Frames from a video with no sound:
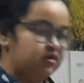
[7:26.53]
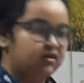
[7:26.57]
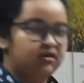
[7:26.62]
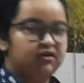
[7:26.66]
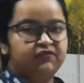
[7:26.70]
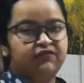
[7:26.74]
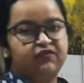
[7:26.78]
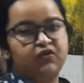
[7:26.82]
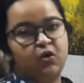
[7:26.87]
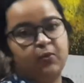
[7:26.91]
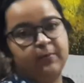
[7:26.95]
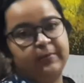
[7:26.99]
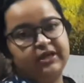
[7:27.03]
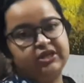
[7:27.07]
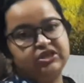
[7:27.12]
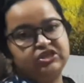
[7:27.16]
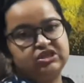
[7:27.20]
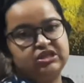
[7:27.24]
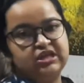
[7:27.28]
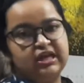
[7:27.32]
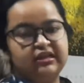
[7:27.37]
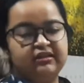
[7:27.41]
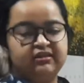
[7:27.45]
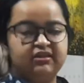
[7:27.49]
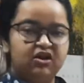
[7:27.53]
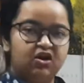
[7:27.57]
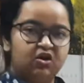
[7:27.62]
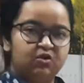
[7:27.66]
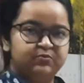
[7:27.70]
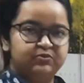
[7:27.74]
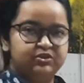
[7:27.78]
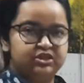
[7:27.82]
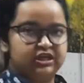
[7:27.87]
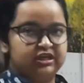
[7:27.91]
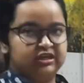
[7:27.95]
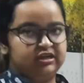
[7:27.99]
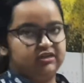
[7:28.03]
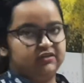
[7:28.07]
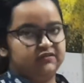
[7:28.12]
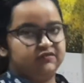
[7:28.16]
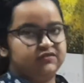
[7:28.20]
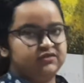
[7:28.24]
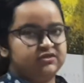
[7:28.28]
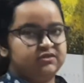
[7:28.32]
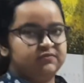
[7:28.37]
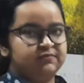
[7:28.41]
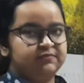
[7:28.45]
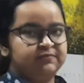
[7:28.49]
formation and the
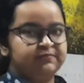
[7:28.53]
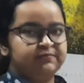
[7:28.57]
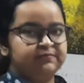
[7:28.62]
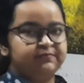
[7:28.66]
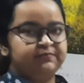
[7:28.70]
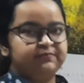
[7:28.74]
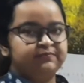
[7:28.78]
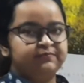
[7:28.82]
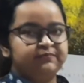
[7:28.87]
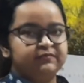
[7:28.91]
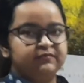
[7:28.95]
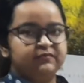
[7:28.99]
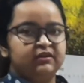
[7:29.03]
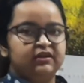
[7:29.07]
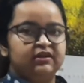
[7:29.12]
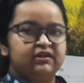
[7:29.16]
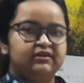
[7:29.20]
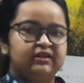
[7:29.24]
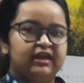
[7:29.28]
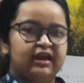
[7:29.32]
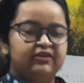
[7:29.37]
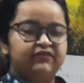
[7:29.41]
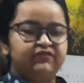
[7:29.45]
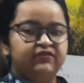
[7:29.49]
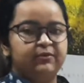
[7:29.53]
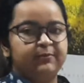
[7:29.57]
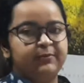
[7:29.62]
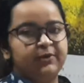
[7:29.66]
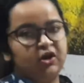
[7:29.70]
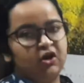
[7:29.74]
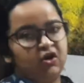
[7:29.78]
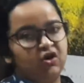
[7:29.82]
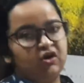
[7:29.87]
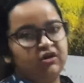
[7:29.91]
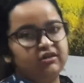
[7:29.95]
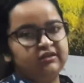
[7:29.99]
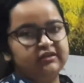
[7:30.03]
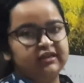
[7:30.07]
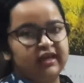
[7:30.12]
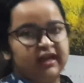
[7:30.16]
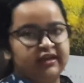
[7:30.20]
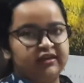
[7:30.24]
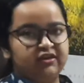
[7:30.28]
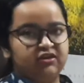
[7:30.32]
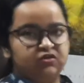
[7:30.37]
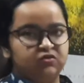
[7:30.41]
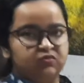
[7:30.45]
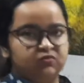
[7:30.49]
objectives. That will be all.
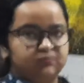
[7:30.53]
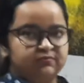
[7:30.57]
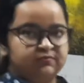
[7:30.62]
Thank you.